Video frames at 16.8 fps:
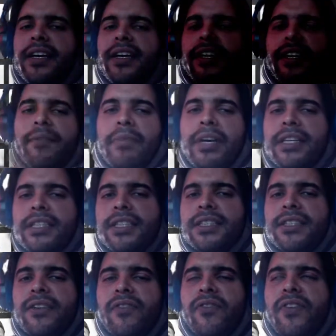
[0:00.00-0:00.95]
he
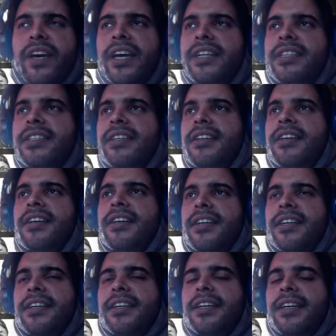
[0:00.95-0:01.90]
mentions the fans and
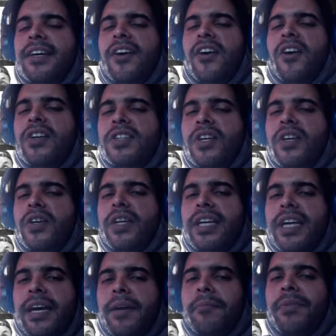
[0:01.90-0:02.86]
look although you
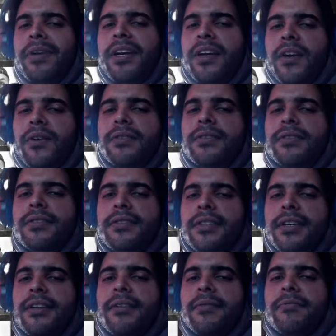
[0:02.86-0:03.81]
can't be close
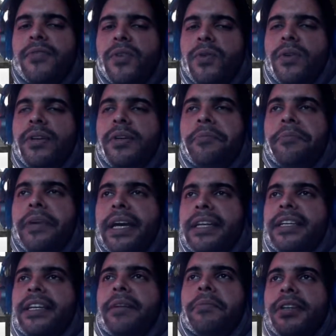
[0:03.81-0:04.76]
to them due to the
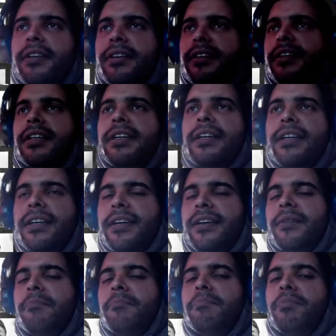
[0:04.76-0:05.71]
pandemic
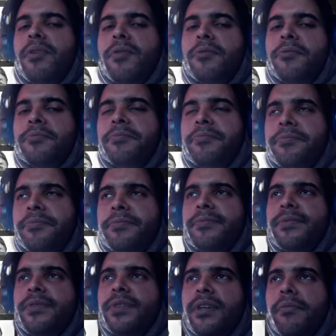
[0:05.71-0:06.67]
boom,
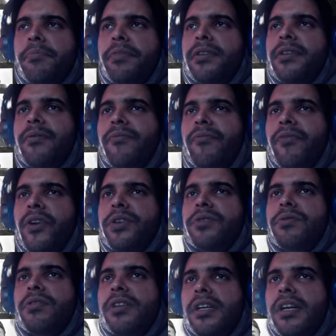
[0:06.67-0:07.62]
you can put them
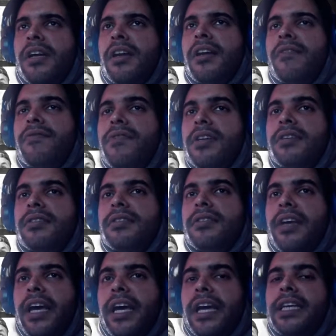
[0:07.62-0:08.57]
virtually. And I love this
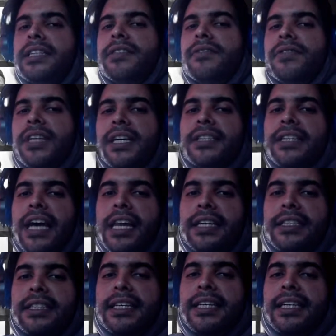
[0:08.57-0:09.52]
age of
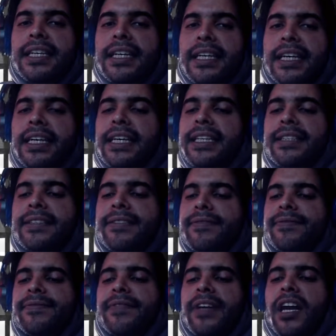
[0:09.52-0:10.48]
technology, and
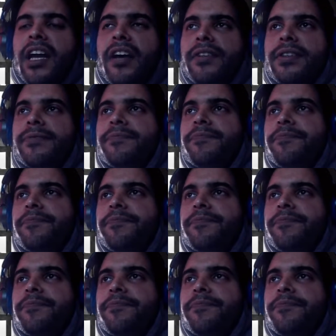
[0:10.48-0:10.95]
I love it.